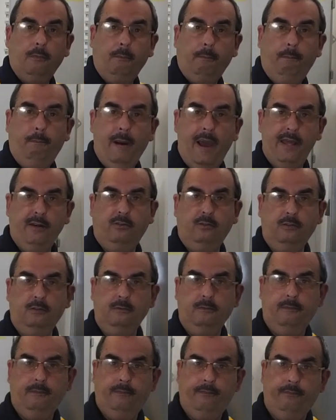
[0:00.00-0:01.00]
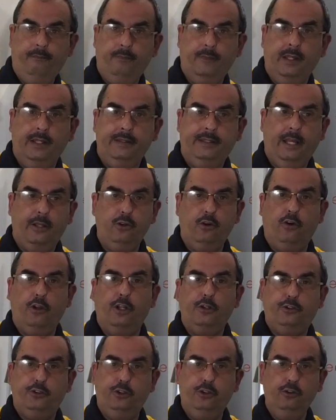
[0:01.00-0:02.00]
panel that you're going to
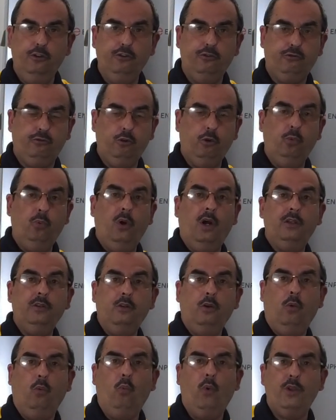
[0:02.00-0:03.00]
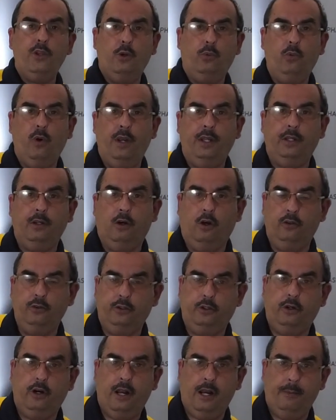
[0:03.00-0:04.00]
choose to run when you're running
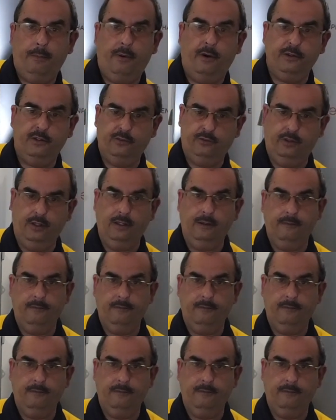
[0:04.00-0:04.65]
under an emergency.